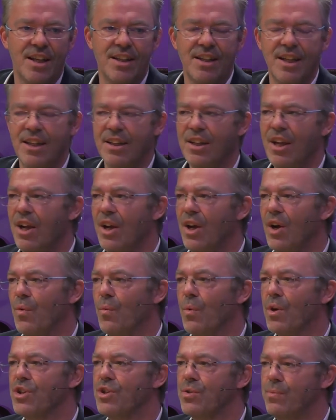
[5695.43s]
And then
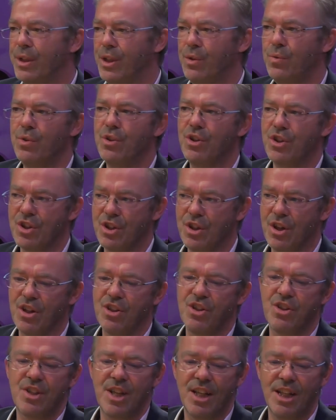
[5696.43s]
once the recruiter
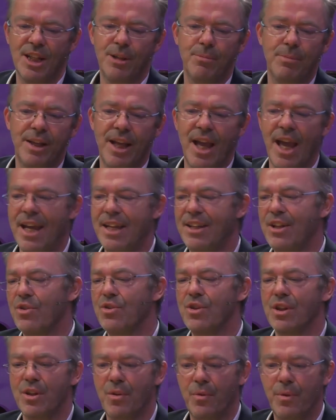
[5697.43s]
starts telling me, hey,
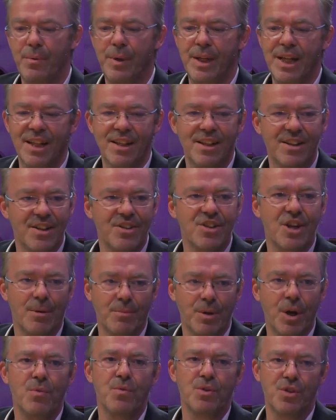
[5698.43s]
those are the three candidates,
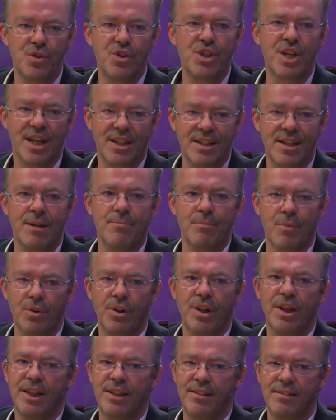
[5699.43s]
I'm going to check them
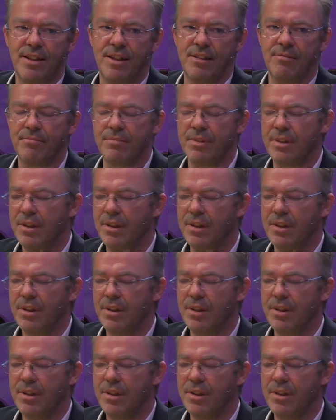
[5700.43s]
on LinkedIn.